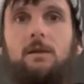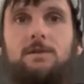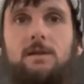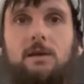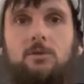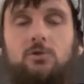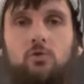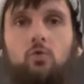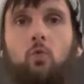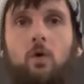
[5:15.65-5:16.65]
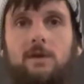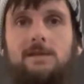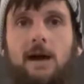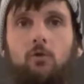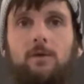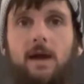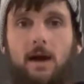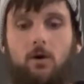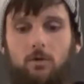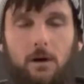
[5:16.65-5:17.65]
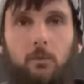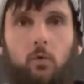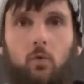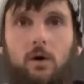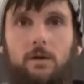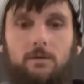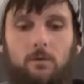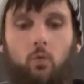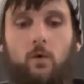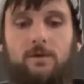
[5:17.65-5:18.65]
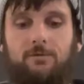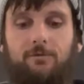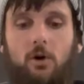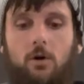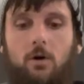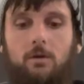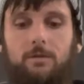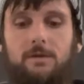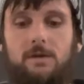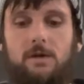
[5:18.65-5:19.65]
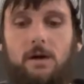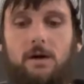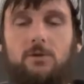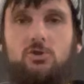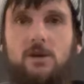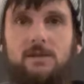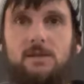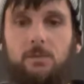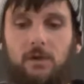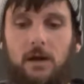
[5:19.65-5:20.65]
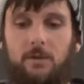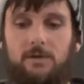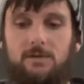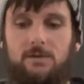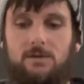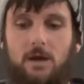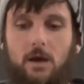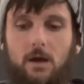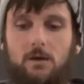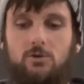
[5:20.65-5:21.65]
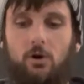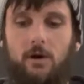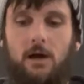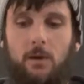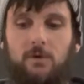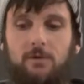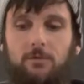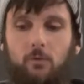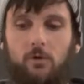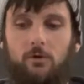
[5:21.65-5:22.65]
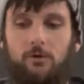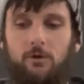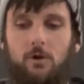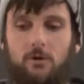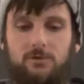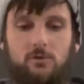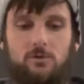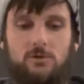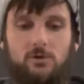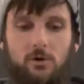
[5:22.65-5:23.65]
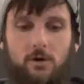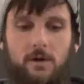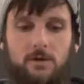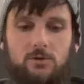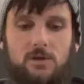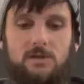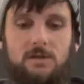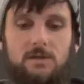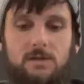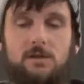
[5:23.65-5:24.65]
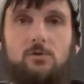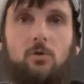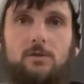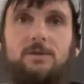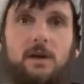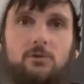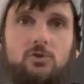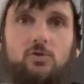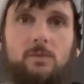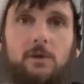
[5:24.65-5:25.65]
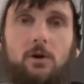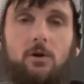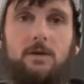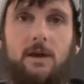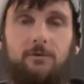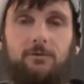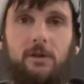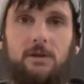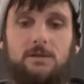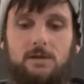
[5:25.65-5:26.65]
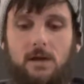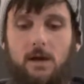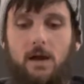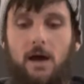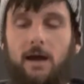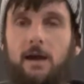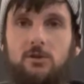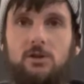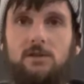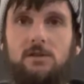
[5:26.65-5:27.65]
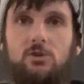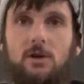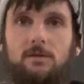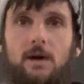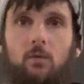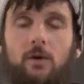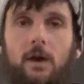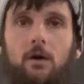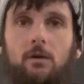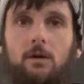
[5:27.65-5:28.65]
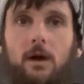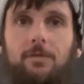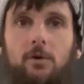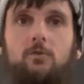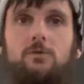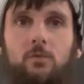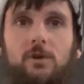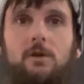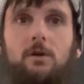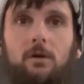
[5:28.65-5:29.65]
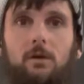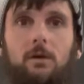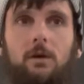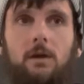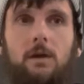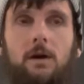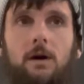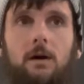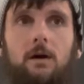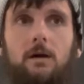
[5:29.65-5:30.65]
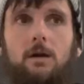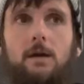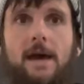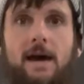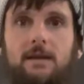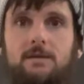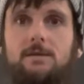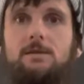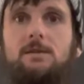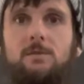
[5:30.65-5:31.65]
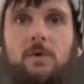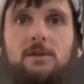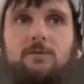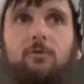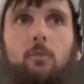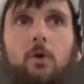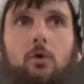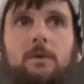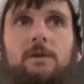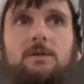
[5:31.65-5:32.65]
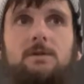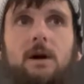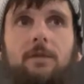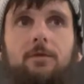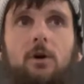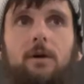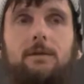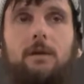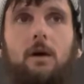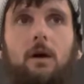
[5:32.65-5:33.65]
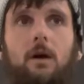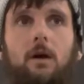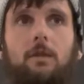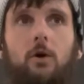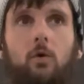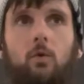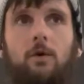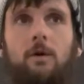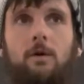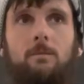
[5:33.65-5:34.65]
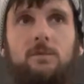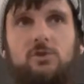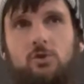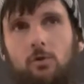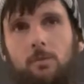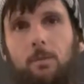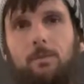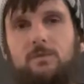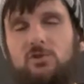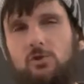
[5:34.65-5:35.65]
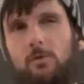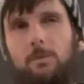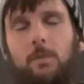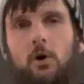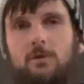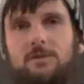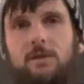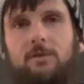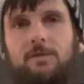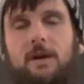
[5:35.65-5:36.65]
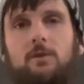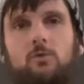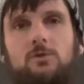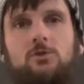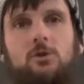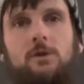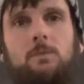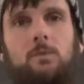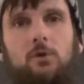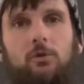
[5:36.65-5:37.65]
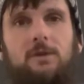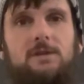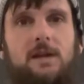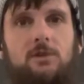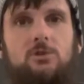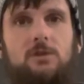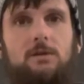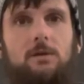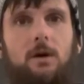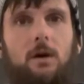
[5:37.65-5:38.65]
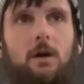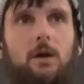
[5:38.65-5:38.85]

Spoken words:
Let's get into what is out now. Number one, Windfall, the Jesse Plemons dark comedy thriller, also starring Jason Segel, is now streaming on Netflix. I got a chance to check that one out. I thought it was pretty good. It had its suspenseful moments. I thought there were certain parts of it that it was good at building tension.